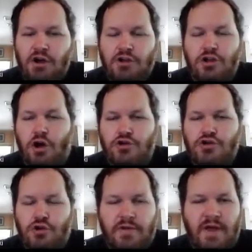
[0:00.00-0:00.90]

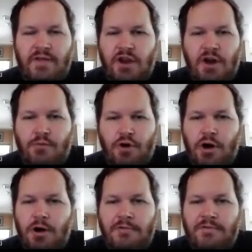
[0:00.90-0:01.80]
larger than the number
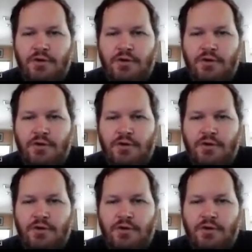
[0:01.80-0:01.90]
of